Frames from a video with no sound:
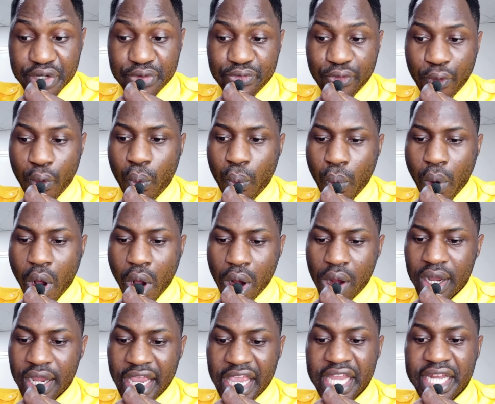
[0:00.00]
for
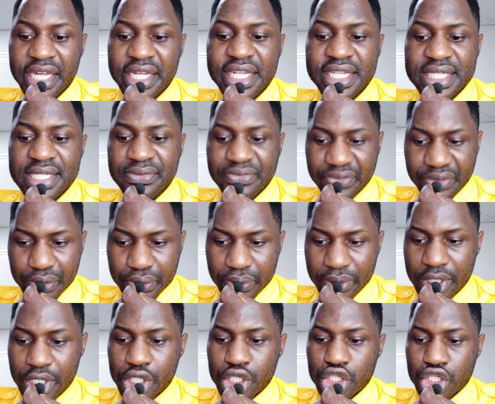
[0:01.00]
work in this
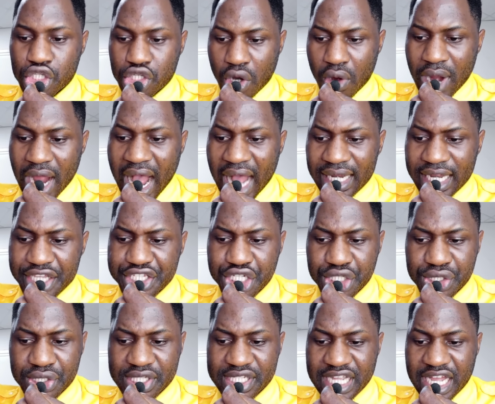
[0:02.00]
field. Strong
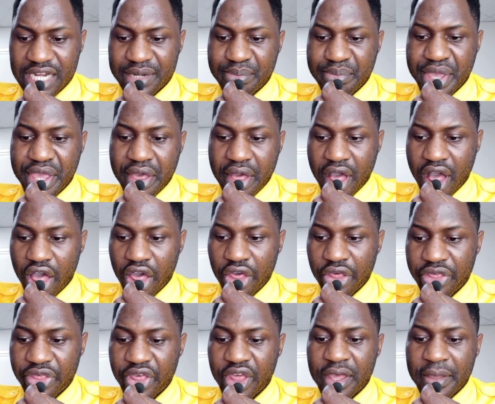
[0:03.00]
allergies can be
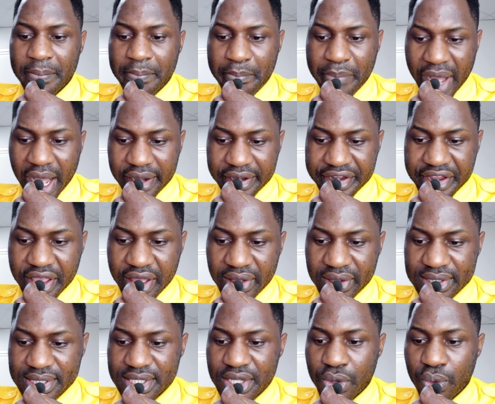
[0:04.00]
health
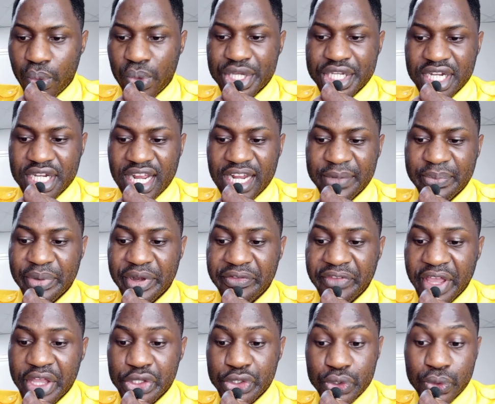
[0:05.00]
barriers which can
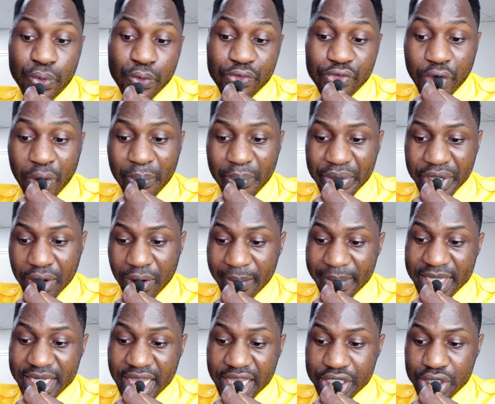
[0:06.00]
prevent you from
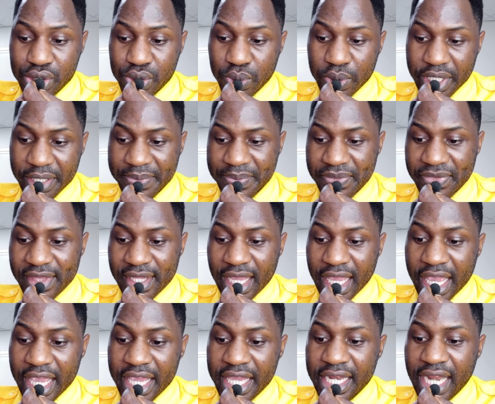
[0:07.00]
becoming a student.
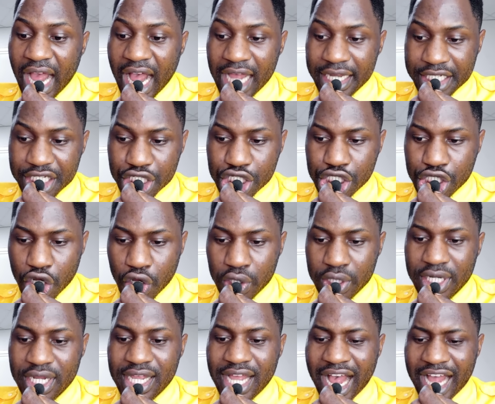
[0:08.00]
In
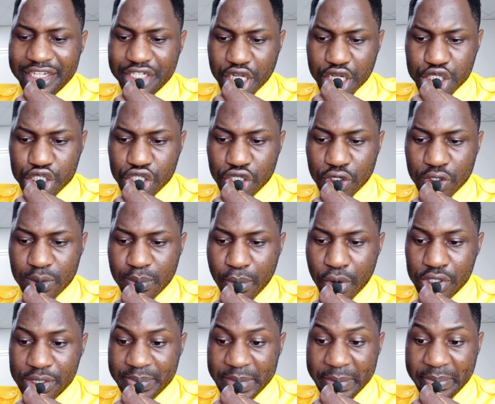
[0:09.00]
addition, attention
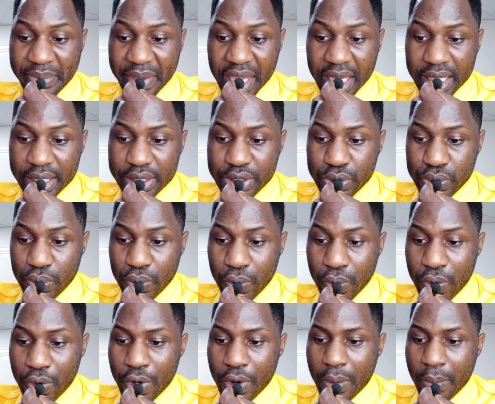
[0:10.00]
must be paid
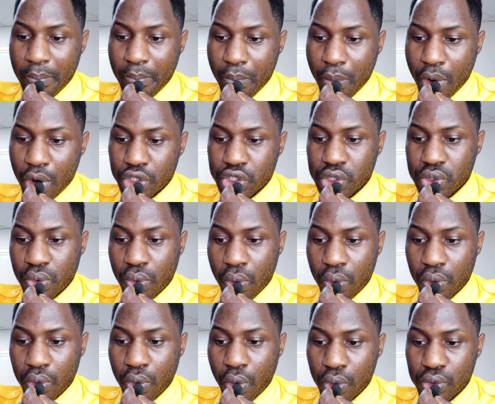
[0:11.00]
to
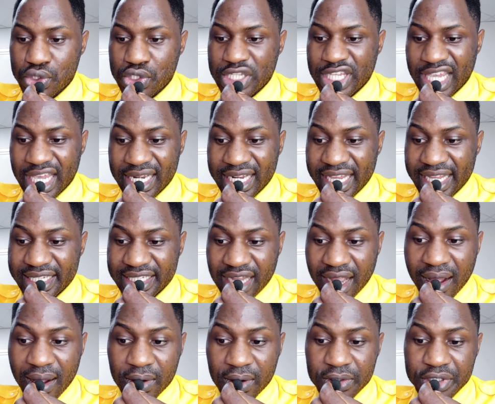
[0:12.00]

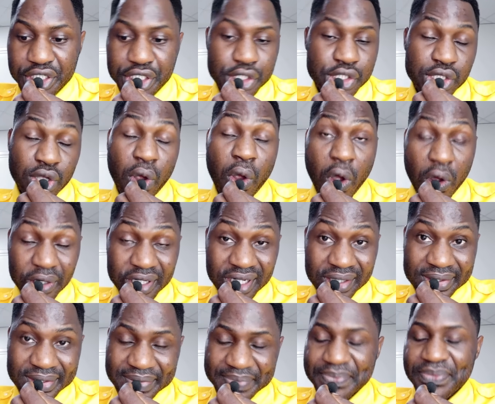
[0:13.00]
musculoskeletal
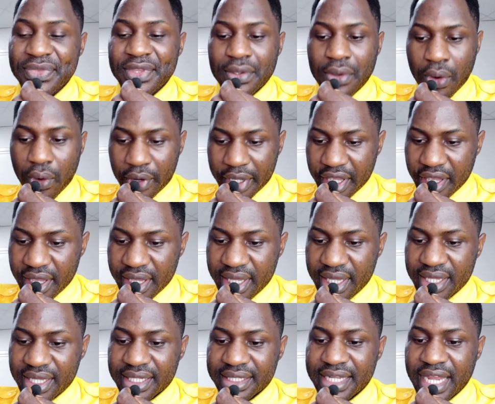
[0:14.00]
disorders. Okay,
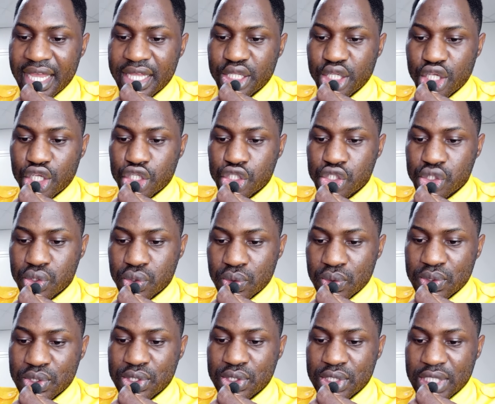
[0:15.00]
then
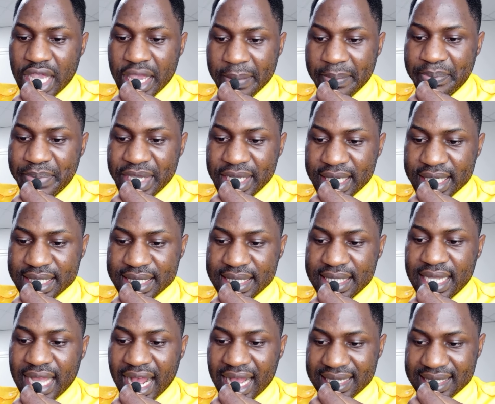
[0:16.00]

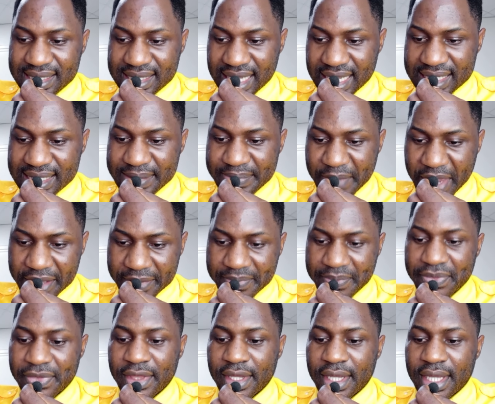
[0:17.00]
suitability assessment.
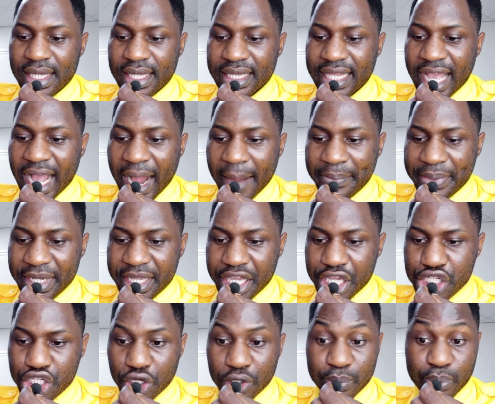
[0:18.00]
The
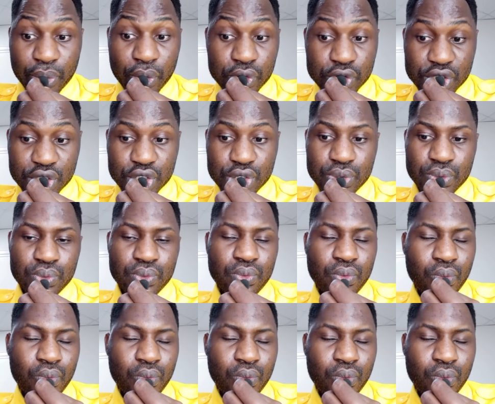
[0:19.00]
application procedure.